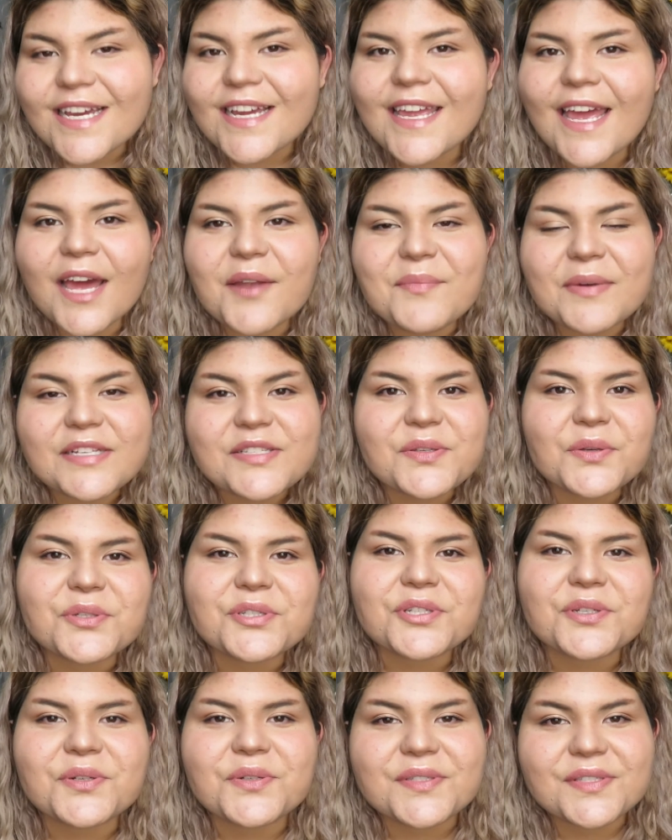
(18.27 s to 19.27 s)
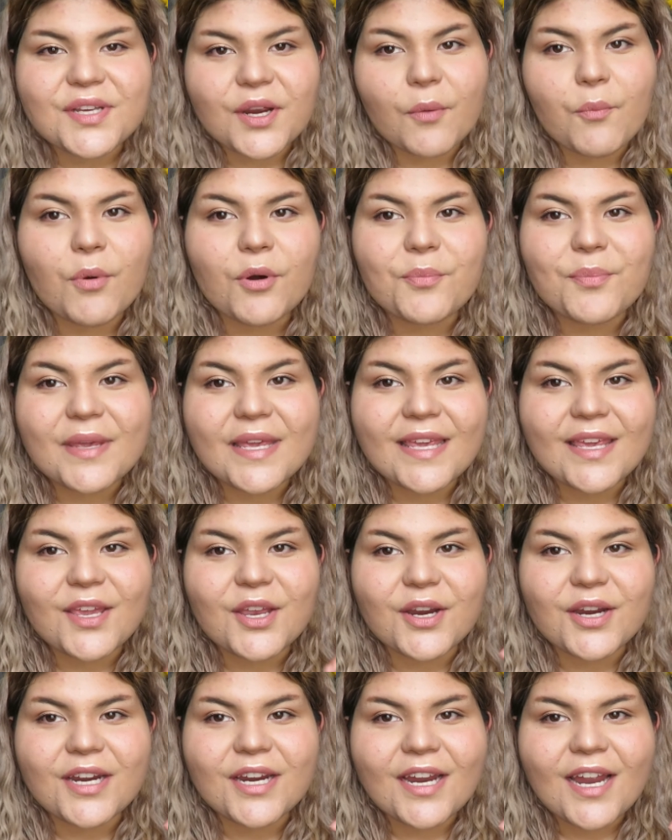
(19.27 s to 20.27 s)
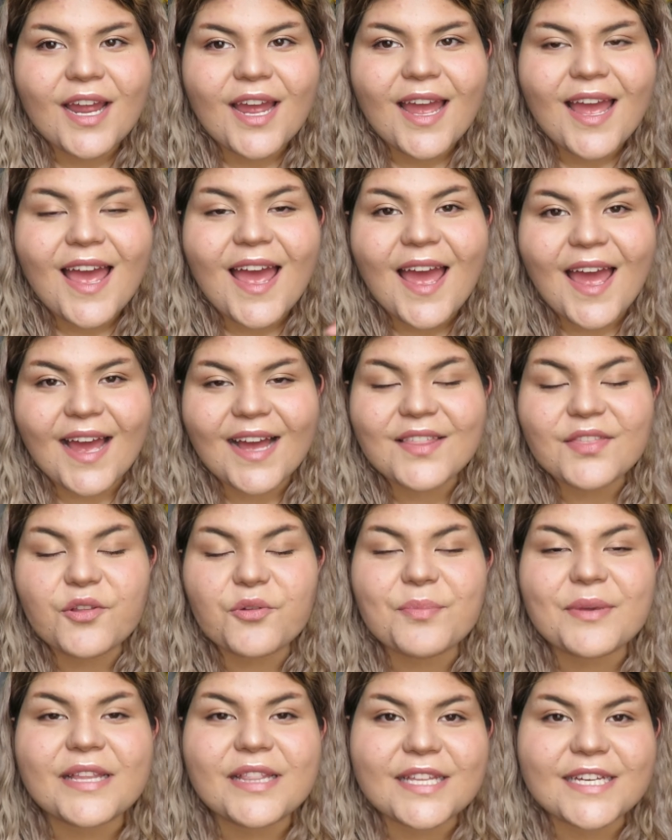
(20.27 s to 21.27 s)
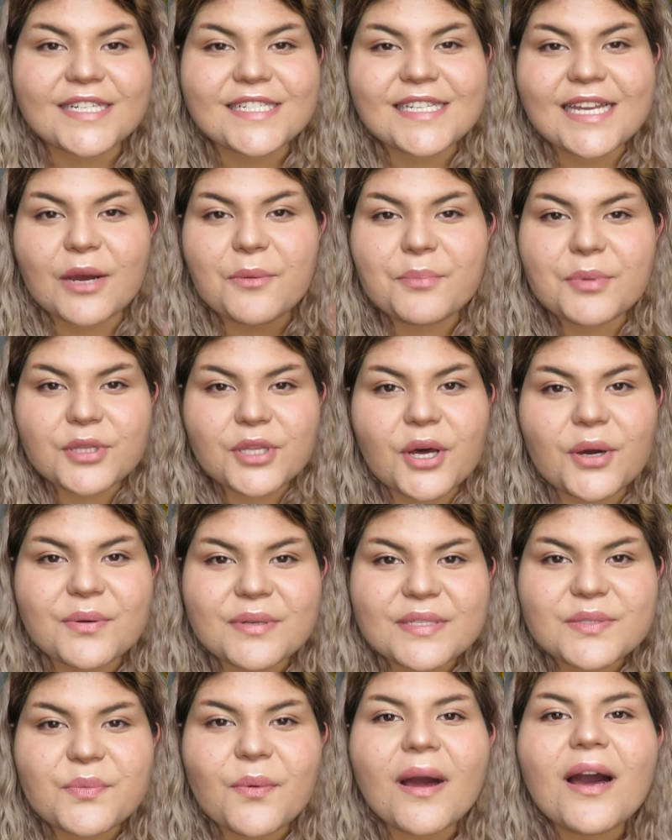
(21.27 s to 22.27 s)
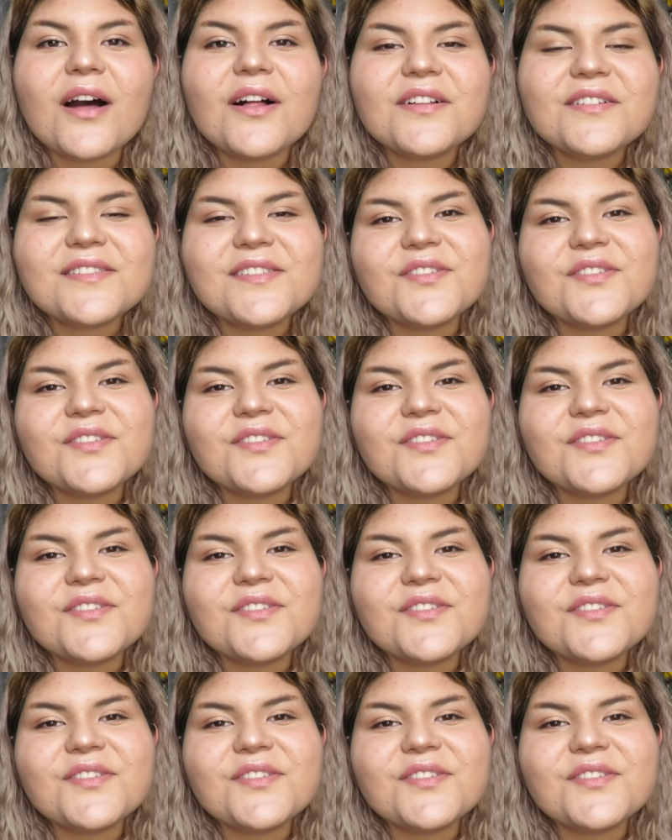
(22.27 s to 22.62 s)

Again, my socials will be here and they'll be linked down below as well.